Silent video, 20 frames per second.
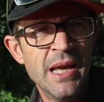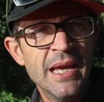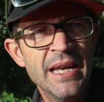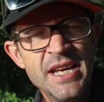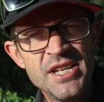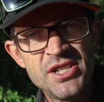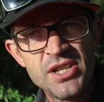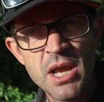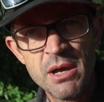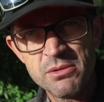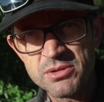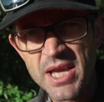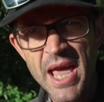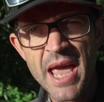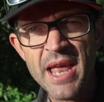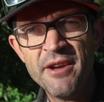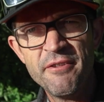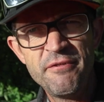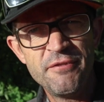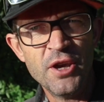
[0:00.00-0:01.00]
Initially I was
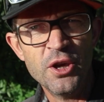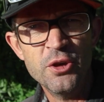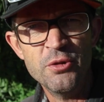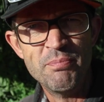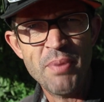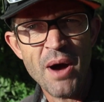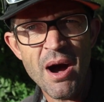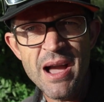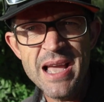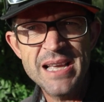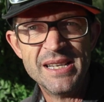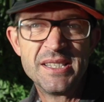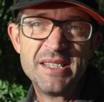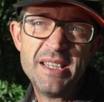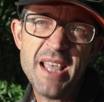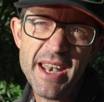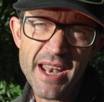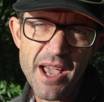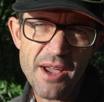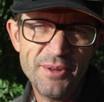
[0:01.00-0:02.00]
getting a few bites,
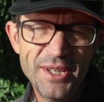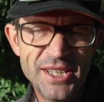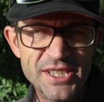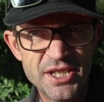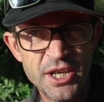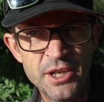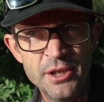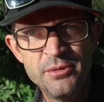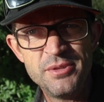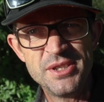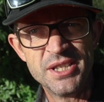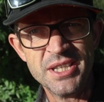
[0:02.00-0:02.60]
then only 2.